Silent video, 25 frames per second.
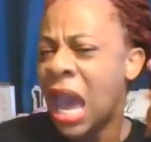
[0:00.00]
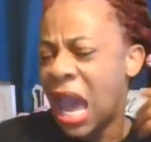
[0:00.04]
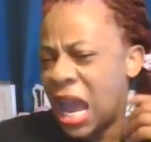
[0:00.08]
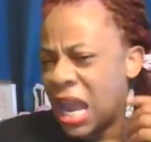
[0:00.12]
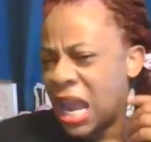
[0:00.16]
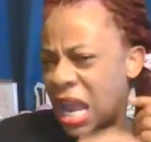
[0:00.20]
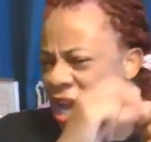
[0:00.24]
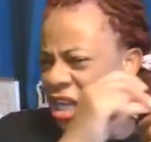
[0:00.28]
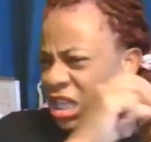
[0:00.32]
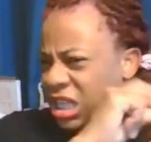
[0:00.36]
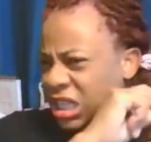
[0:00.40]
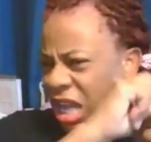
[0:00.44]

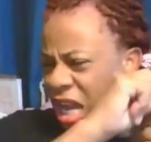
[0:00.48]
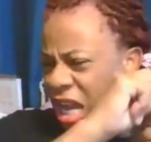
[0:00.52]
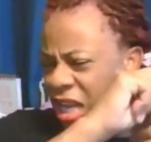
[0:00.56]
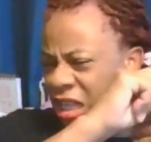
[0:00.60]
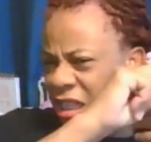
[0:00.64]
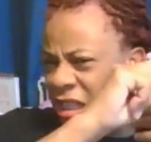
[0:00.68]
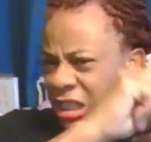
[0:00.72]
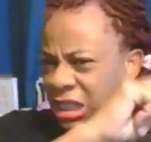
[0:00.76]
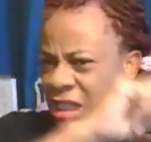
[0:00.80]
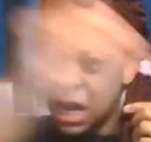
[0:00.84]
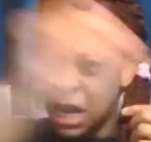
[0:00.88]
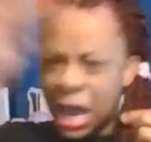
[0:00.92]
And I just had
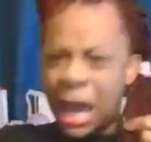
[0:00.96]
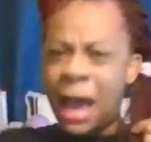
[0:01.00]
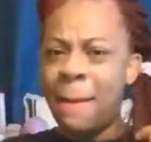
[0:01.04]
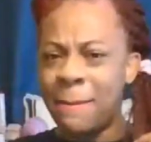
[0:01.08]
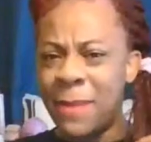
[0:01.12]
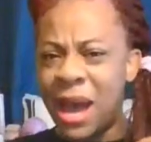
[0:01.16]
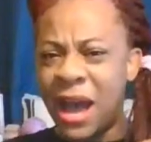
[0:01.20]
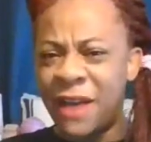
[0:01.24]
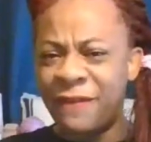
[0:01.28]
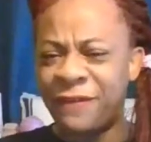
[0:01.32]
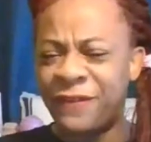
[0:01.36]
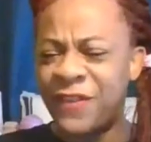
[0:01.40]
to snap
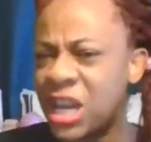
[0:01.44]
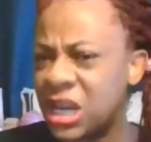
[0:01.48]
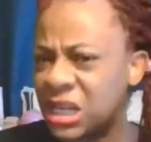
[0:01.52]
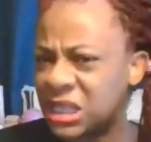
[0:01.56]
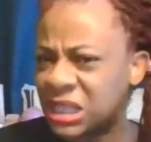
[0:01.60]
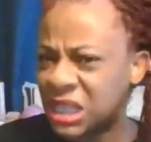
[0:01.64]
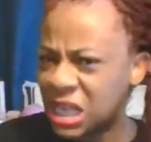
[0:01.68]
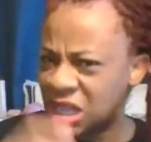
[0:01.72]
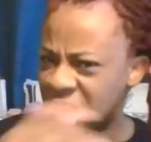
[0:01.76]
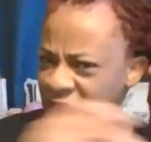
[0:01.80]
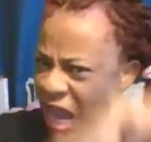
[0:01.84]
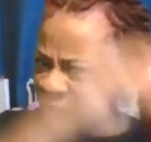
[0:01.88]
my
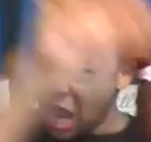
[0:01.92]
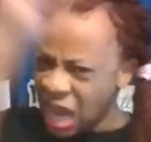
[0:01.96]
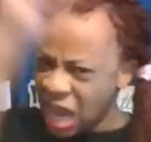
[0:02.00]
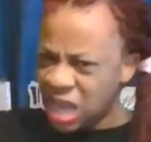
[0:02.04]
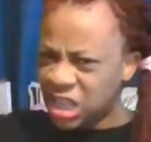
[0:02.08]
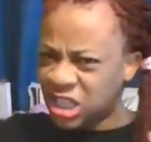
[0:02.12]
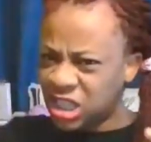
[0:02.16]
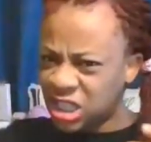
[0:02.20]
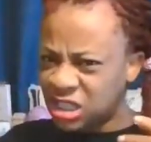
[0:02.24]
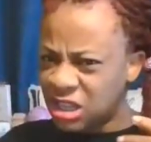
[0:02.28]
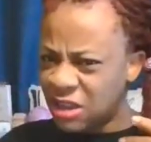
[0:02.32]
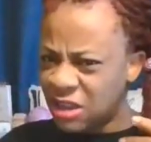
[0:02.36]
fingers and the
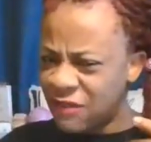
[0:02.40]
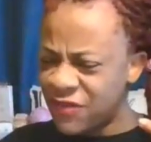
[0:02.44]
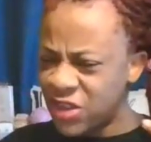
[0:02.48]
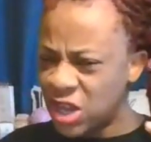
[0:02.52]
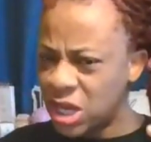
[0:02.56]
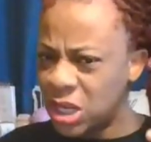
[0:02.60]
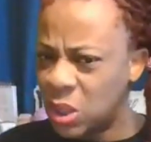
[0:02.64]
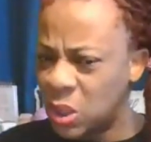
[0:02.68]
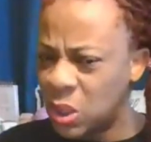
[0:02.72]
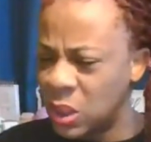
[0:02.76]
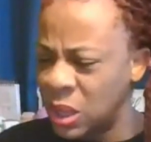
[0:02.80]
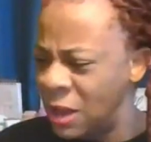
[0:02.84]
angels of
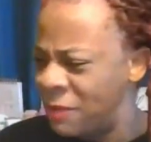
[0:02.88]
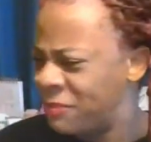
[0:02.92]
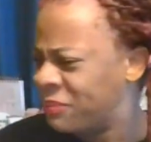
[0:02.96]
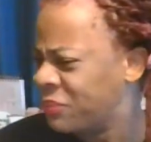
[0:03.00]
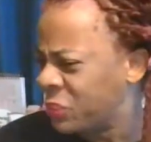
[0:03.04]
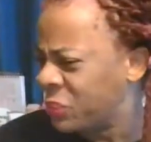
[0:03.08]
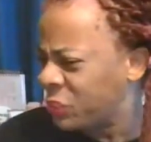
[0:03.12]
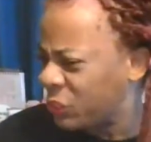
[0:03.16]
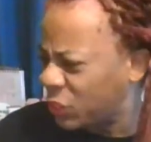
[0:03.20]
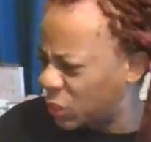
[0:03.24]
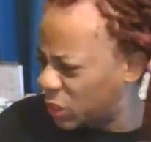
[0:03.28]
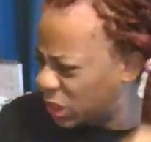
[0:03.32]
the Lord
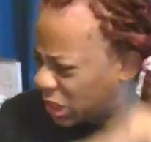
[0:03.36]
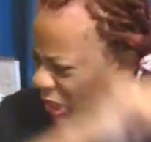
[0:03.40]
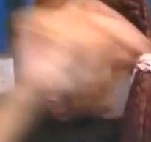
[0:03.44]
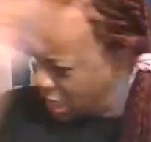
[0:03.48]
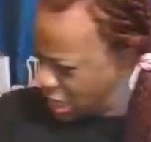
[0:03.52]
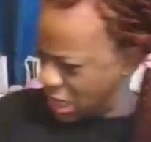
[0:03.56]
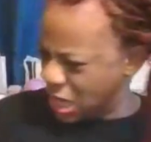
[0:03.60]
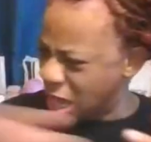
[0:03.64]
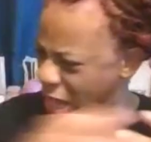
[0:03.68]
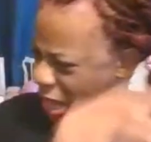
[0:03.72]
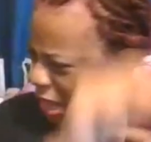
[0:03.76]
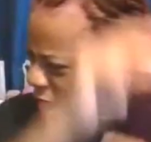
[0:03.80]
will
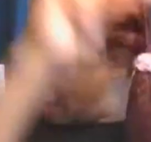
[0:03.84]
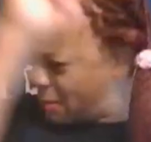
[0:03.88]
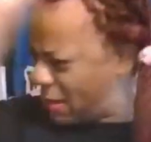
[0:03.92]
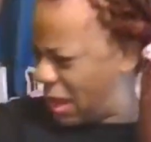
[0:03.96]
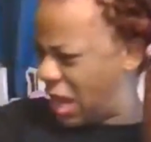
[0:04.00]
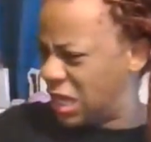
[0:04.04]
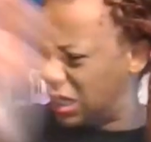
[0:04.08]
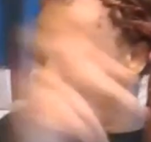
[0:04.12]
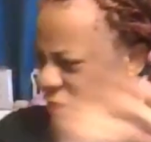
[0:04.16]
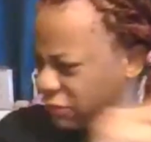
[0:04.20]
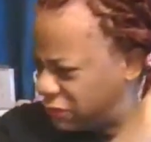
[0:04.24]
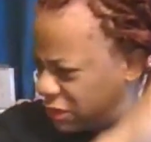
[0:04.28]
come
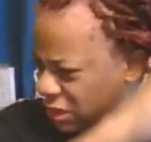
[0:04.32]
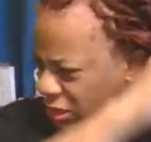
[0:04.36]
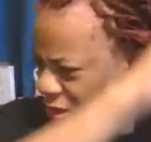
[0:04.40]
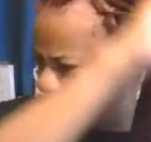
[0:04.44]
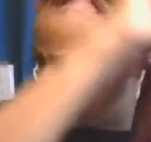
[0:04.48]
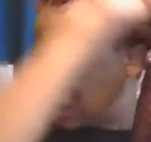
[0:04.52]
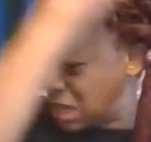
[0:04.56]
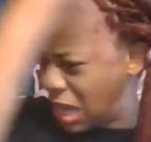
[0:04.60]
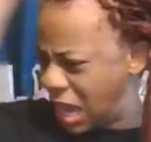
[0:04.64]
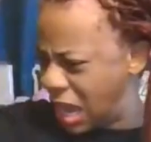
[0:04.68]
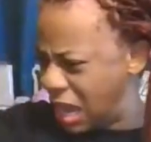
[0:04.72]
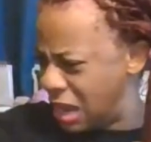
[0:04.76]

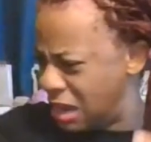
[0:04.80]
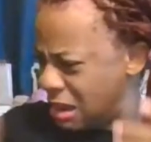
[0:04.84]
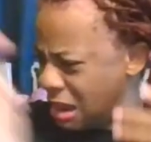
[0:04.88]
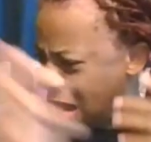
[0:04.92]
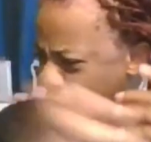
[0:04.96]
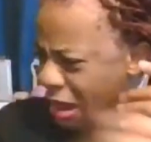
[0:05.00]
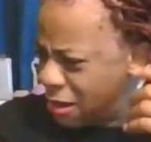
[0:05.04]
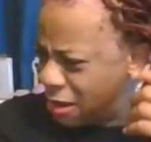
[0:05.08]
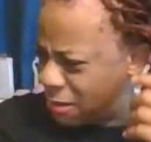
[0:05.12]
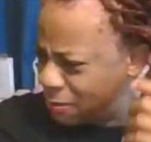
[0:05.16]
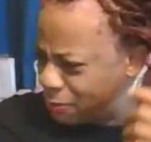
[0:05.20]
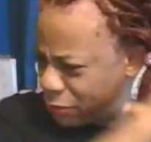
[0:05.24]

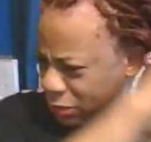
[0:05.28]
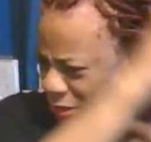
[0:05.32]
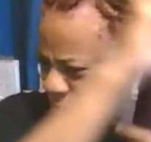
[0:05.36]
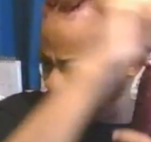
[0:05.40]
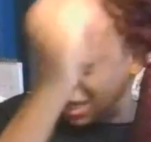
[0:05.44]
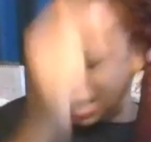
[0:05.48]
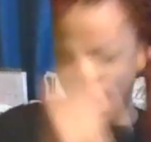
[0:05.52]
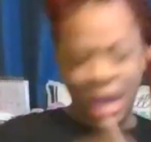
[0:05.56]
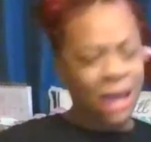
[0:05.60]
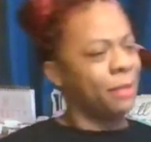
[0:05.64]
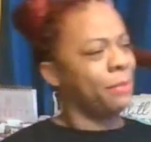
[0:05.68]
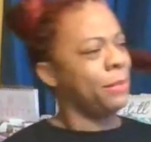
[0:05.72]
and
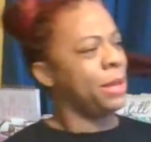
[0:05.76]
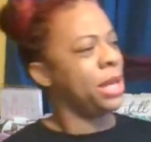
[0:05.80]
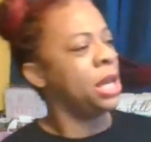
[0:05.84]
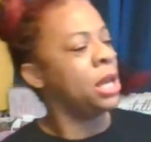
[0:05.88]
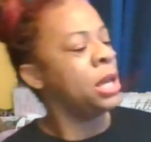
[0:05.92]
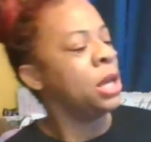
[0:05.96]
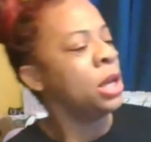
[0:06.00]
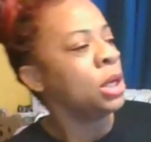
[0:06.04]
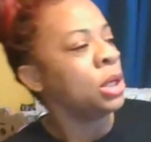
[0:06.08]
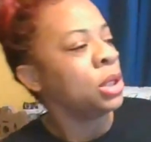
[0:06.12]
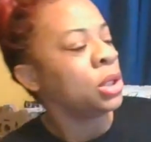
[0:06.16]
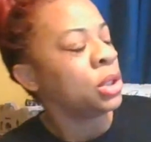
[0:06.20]
protect me.
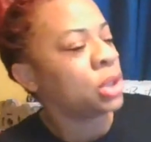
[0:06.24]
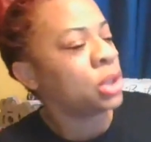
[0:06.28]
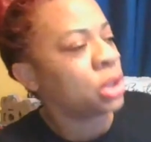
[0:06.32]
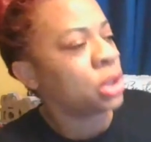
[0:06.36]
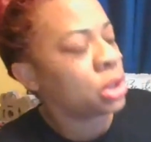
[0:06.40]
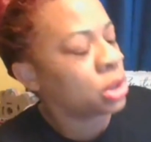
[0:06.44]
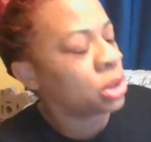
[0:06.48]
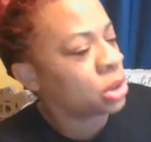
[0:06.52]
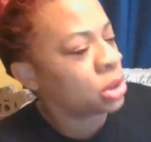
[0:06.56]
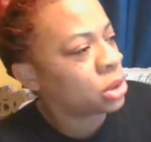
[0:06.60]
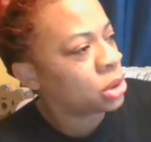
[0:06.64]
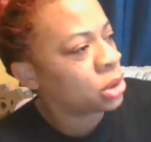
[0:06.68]

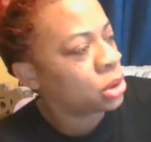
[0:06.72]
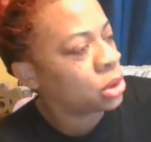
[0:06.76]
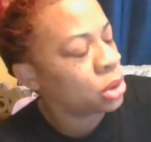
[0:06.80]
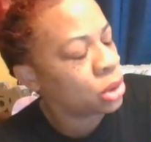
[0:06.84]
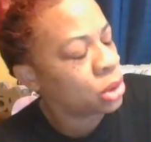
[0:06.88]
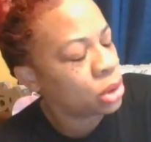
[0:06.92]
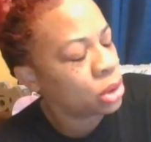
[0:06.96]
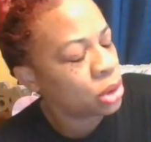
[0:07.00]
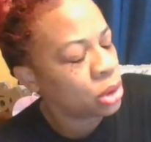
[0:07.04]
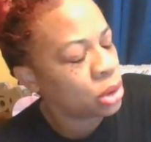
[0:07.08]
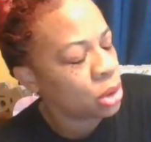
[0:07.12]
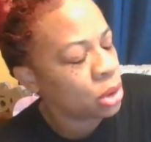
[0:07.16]

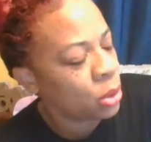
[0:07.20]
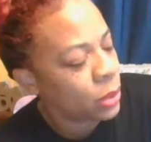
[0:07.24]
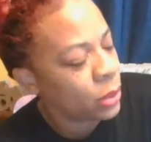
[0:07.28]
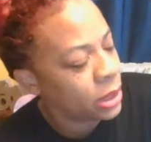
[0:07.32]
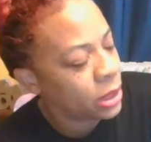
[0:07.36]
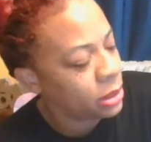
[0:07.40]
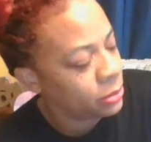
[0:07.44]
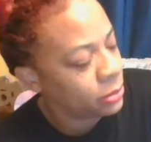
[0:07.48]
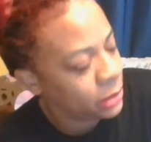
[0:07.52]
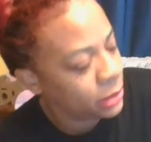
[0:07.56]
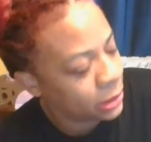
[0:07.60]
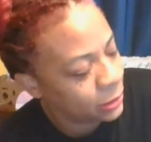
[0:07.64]
So
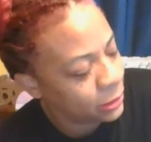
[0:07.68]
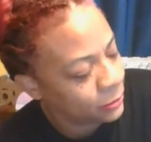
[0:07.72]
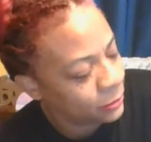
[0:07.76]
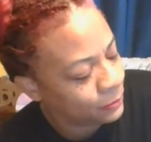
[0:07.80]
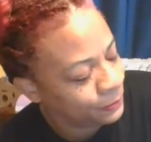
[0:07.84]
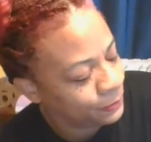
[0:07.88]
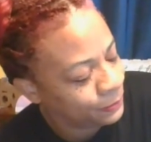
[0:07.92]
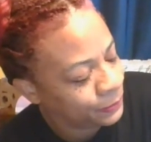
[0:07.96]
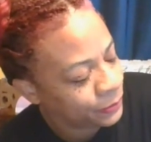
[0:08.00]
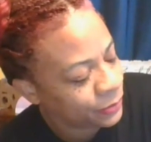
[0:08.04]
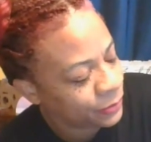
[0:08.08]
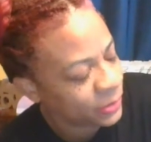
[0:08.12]
wait a minute.